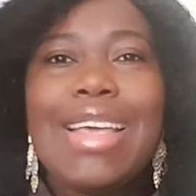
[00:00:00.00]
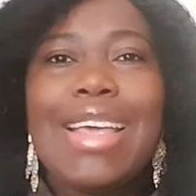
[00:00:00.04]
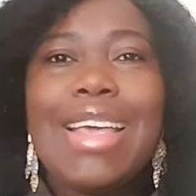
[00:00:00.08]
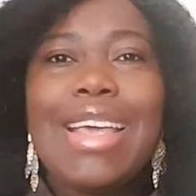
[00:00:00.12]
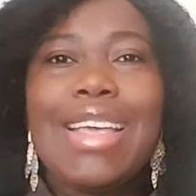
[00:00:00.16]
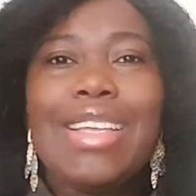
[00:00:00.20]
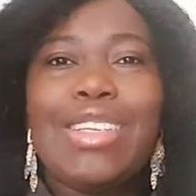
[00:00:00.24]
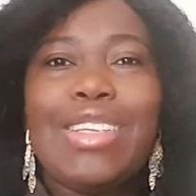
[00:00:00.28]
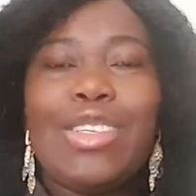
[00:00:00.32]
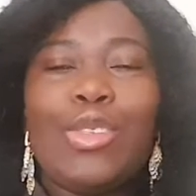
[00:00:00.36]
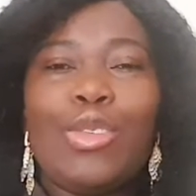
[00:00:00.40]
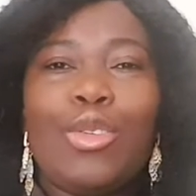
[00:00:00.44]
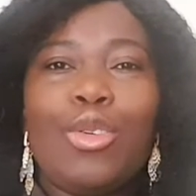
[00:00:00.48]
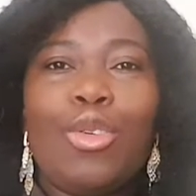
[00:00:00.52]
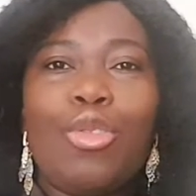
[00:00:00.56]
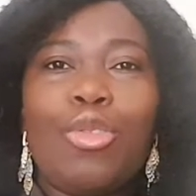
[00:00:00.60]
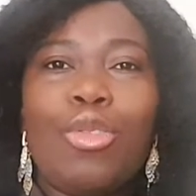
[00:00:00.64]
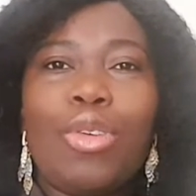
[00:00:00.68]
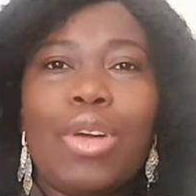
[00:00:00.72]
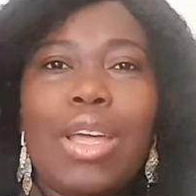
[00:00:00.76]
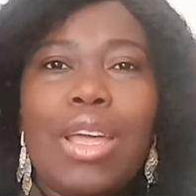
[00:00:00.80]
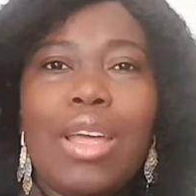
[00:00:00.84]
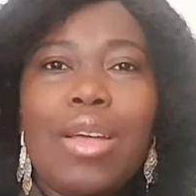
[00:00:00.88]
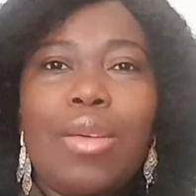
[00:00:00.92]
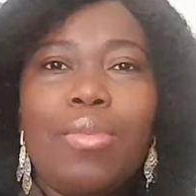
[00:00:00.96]
Is your
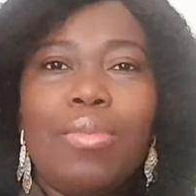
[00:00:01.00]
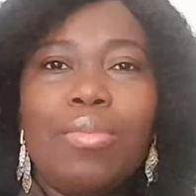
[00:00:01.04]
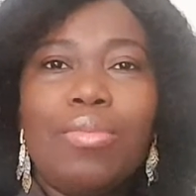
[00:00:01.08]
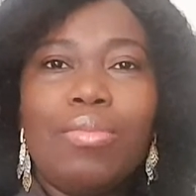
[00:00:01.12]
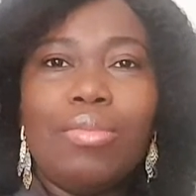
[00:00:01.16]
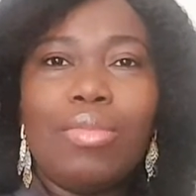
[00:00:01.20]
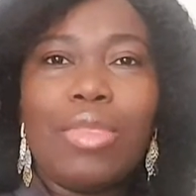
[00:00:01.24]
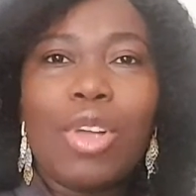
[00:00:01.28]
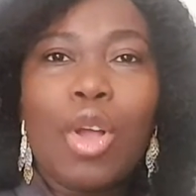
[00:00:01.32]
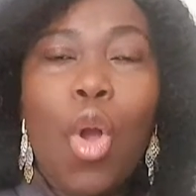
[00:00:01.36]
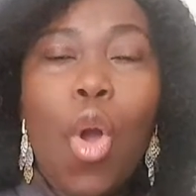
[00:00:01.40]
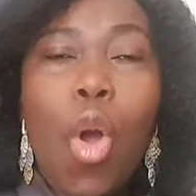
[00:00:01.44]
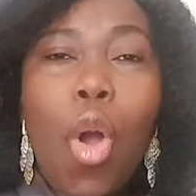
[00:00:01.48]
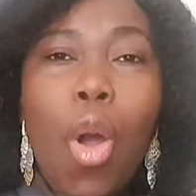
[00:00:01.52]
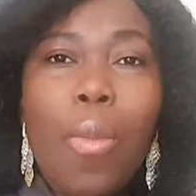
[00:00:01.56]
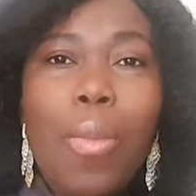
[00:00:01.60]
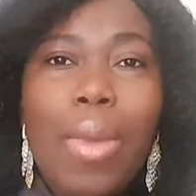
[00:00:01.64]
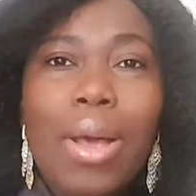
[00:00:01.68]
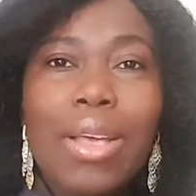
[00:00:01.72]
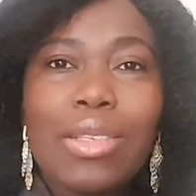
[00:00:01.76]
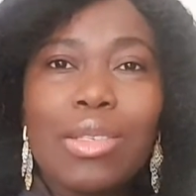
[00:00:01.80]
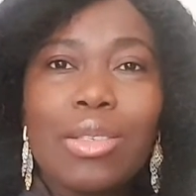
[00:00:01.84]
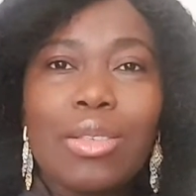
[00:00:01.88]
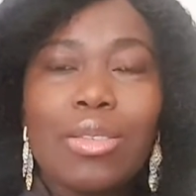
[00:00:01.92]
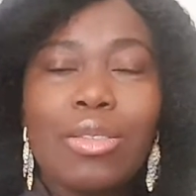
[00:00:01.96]

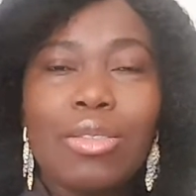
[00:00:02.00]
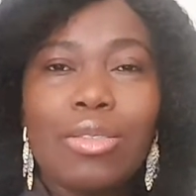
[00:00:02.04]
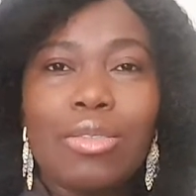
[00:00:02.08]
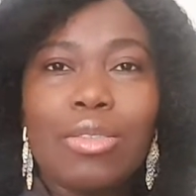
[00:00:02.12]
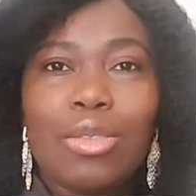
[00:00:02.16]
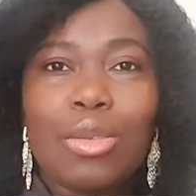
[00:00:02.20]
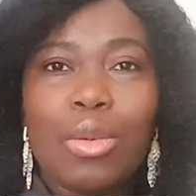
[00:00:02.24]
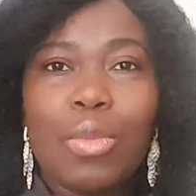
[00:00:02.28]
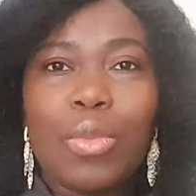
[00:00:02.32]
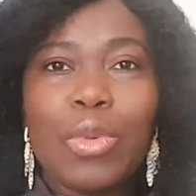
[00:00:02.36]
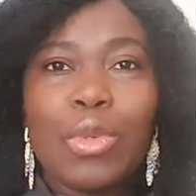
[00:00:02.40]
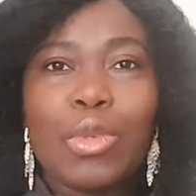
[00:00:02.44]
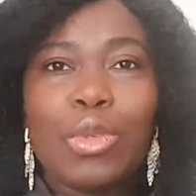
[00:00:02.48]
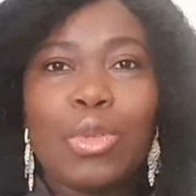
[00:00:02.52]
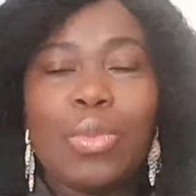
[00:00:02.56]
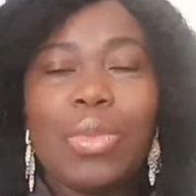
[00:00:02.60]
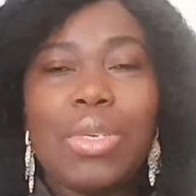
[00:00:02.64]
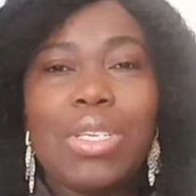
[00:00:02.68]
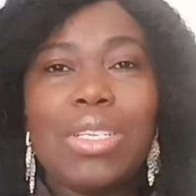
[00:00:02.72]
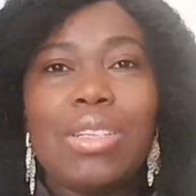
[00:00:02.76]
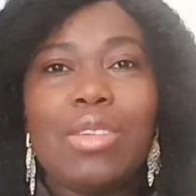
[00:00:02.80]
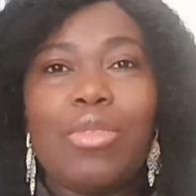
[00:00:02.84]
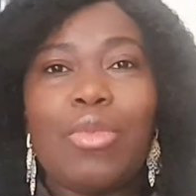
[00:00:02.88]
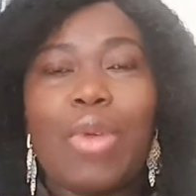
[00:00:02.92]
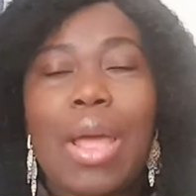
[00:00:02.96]
commas supposed to
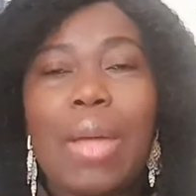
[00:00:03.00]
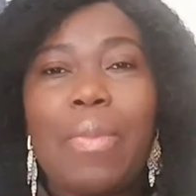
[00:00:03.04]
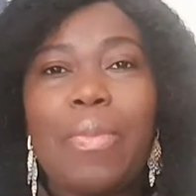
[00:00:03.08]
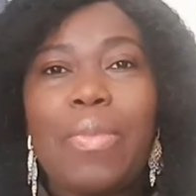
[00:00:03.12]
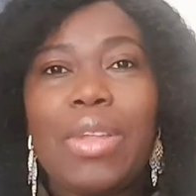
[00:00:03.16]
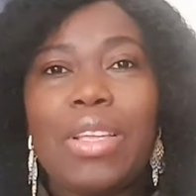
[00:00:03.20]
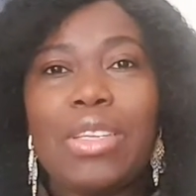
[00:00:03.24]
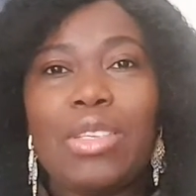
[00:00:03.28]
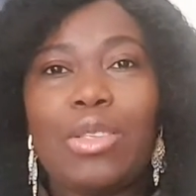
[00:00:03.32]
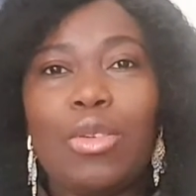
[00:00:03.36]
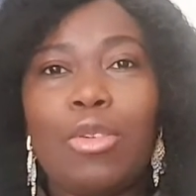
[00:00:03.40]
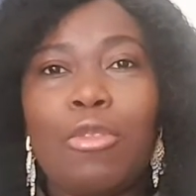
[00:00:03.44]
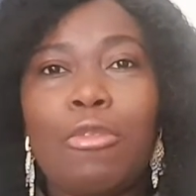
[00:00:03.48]
be in the right place?